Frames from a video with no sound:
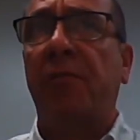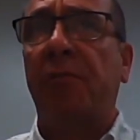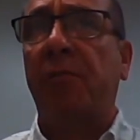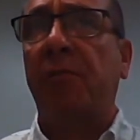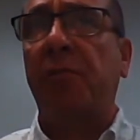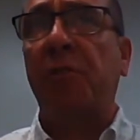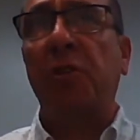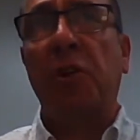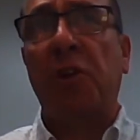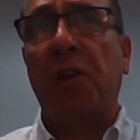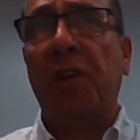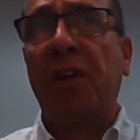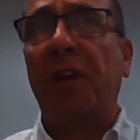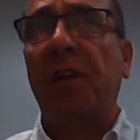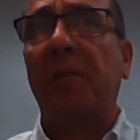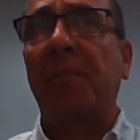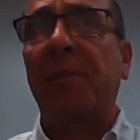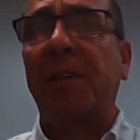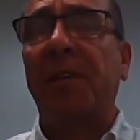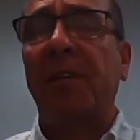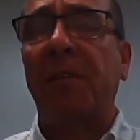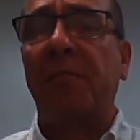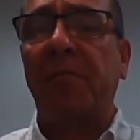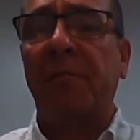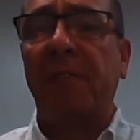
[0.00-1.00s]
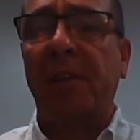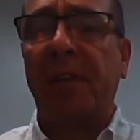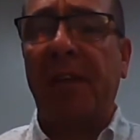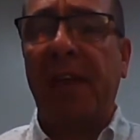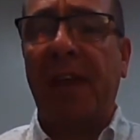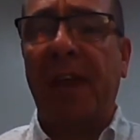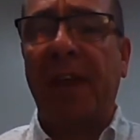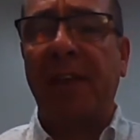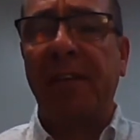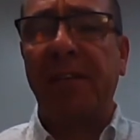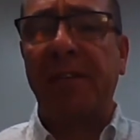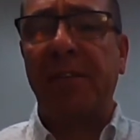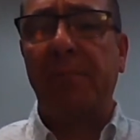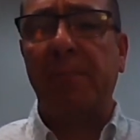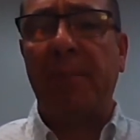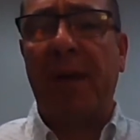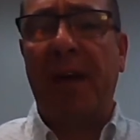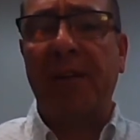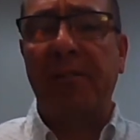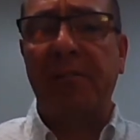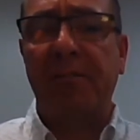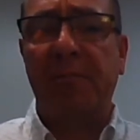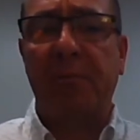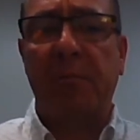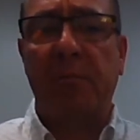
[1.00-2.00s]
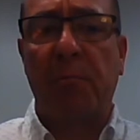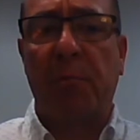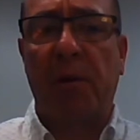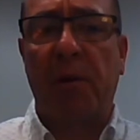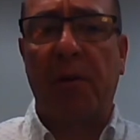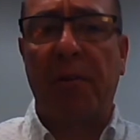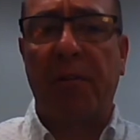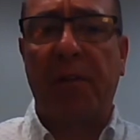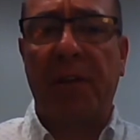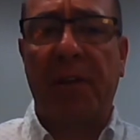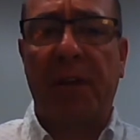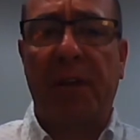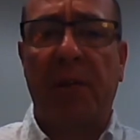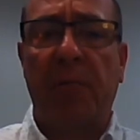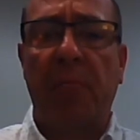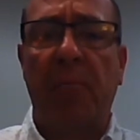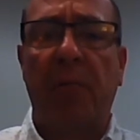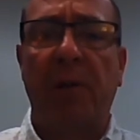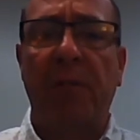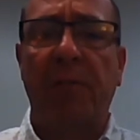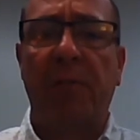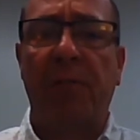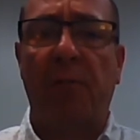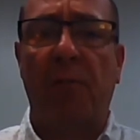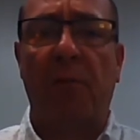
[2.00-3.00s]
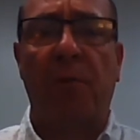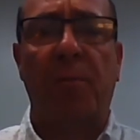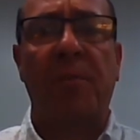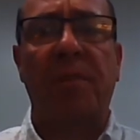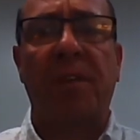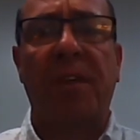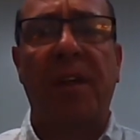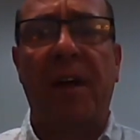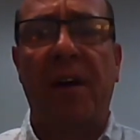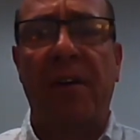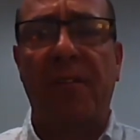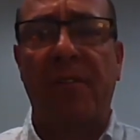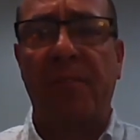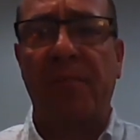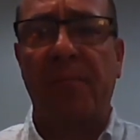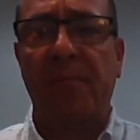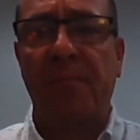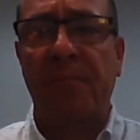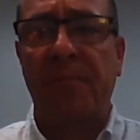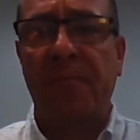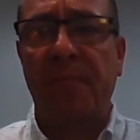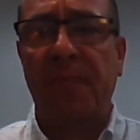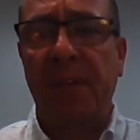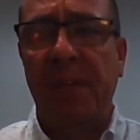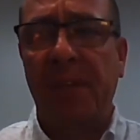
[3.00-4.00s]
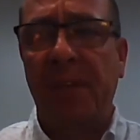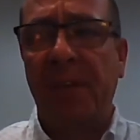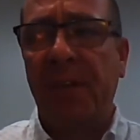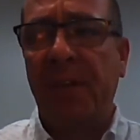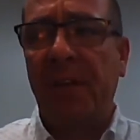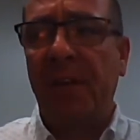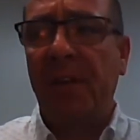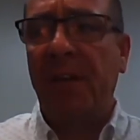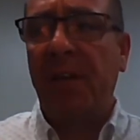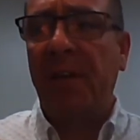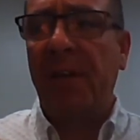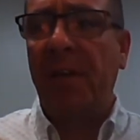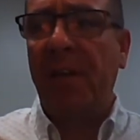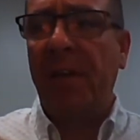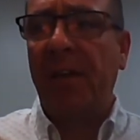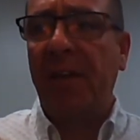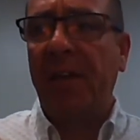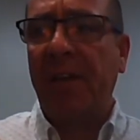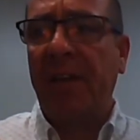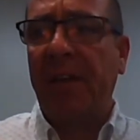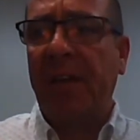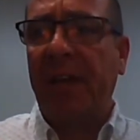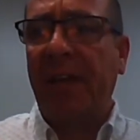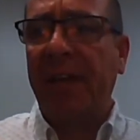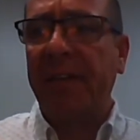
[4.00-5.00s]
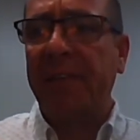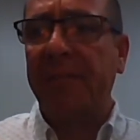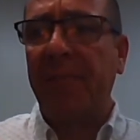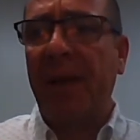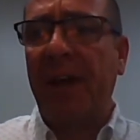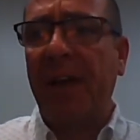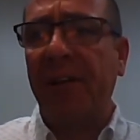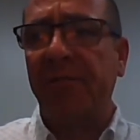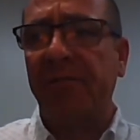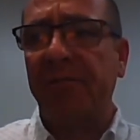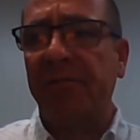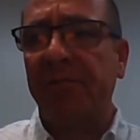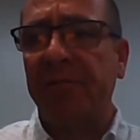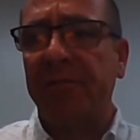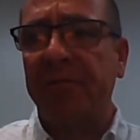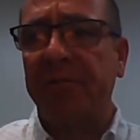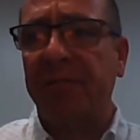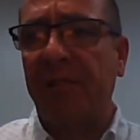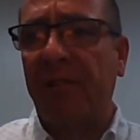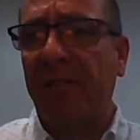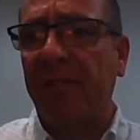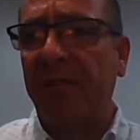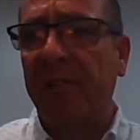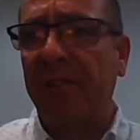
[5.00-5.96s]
you're going to be doing case management work in one form or the other. Case managers are in